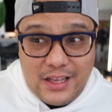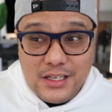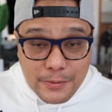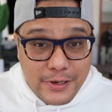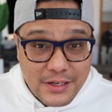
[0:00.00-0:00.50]

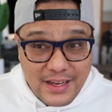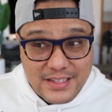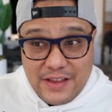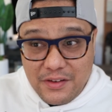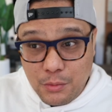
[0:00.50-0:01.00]
It is pretty
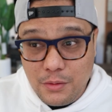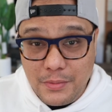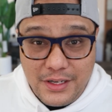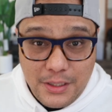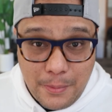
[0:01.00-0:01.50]
nice having more
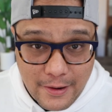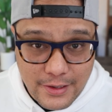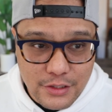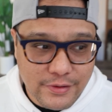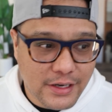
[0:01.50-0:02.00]
money in your
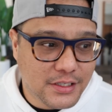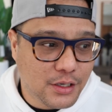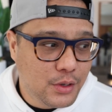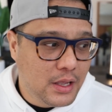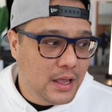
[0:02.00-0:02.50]
pockets, right?
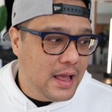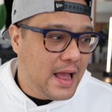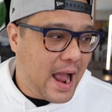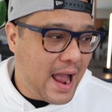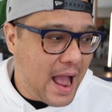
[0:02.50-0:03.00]
So
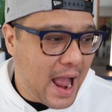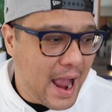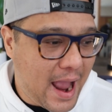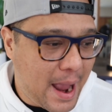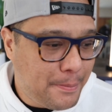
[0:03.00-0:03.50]
I,
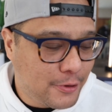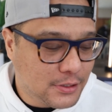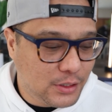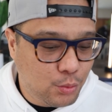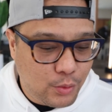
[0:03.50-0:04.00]
I, I
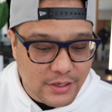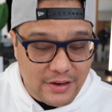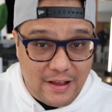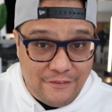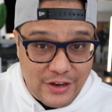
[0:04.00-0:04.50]
personally
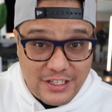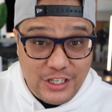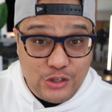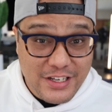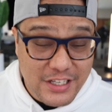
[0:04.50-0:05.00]
would
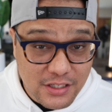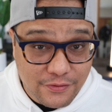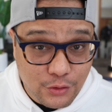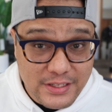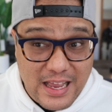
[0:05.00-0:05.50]
eventually transition
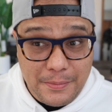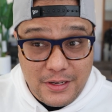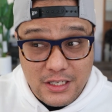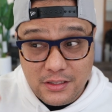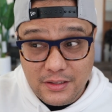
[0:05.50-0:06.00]
to full stack
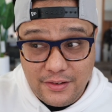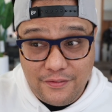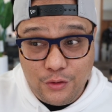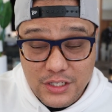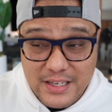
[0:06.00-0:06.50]
because
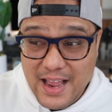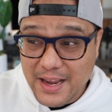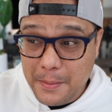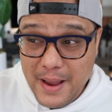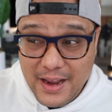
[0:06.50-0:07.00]
full
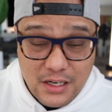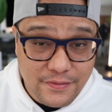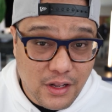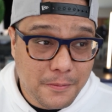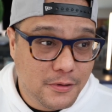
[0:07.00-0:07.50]
stack and backend
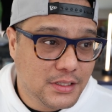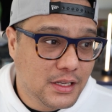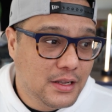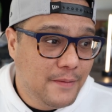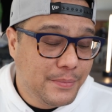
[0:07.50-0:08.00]
developers
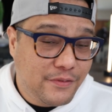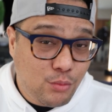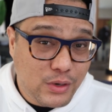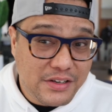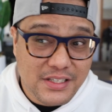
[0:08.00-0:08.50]

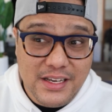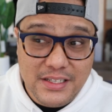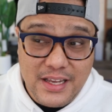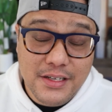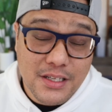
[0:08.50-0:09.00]
from what I've
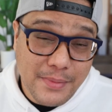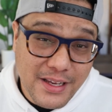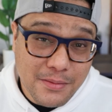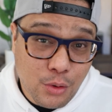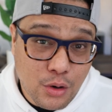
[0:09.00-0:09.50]
seen tend to
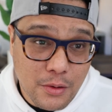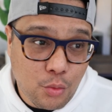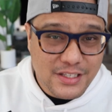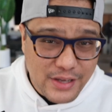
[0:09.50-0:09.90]
make more.